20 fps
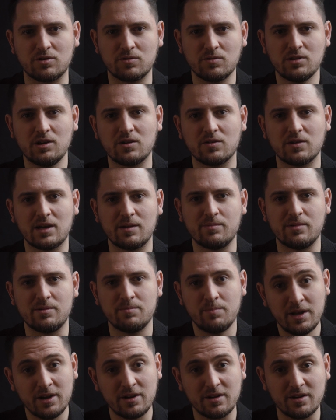grow and be
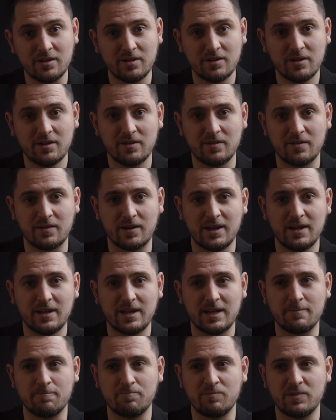better. right?
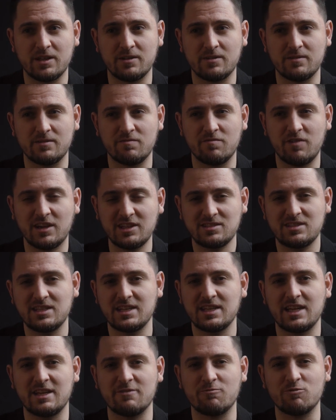And
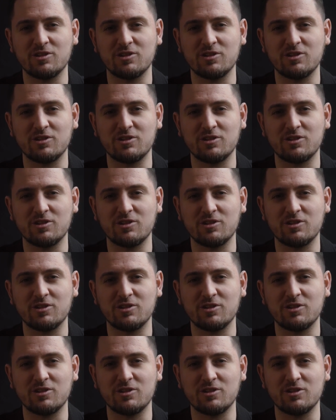investing in